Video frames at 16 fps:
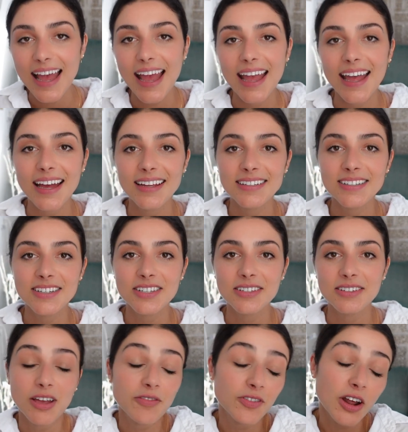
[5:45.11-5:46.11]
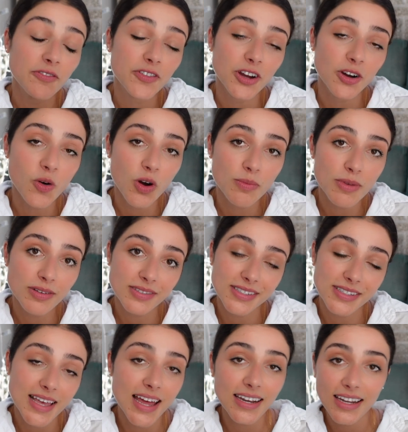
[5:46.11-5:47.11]
and if not for your hormones,
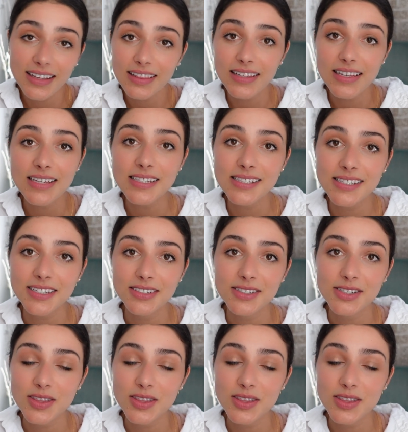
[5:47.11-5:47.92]
then at least so